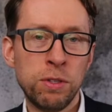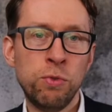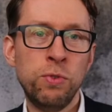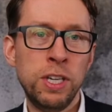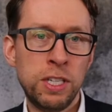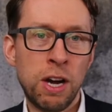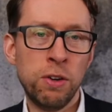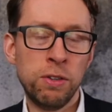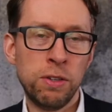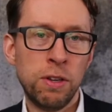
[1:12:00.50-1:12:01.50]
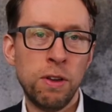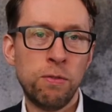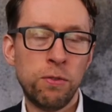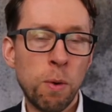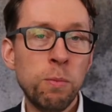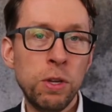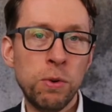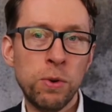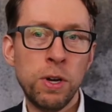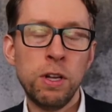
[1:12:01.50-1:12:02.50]
to reach out from
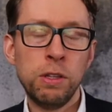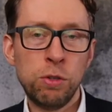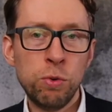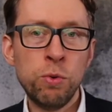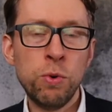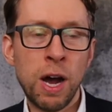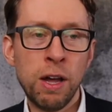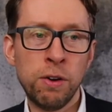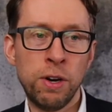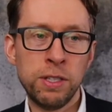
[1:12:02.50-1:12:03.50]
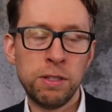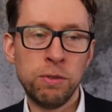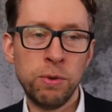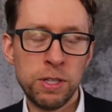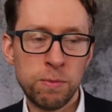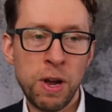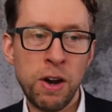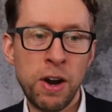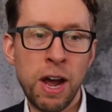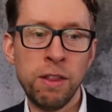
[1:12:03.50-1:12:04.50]
you to others, to
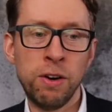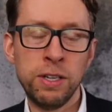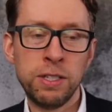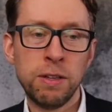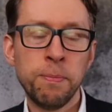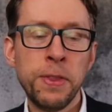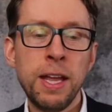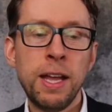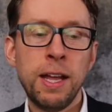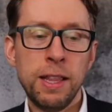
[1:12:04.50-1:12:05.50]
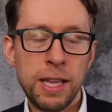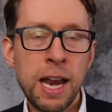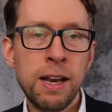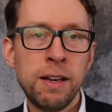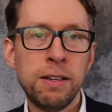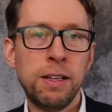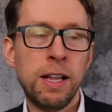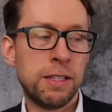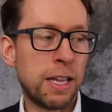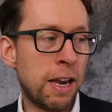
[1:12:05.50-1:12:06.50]
inspire others. Then
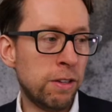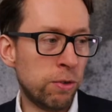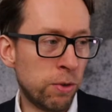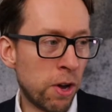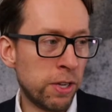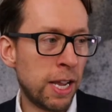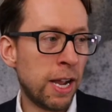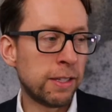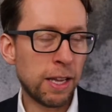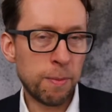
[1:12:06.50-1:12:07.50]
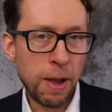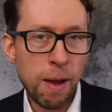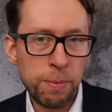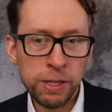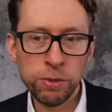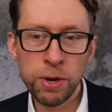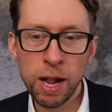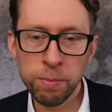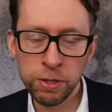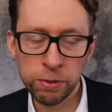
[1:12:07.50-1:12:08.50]
let's get into contact. I'm happy to
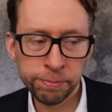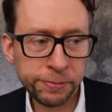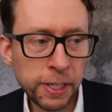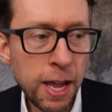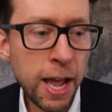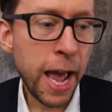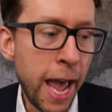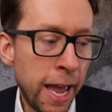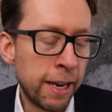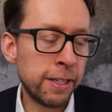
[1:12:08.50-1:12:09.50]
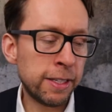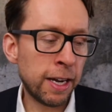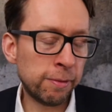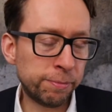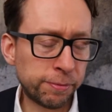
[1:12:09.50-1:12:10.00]
help you. And uh,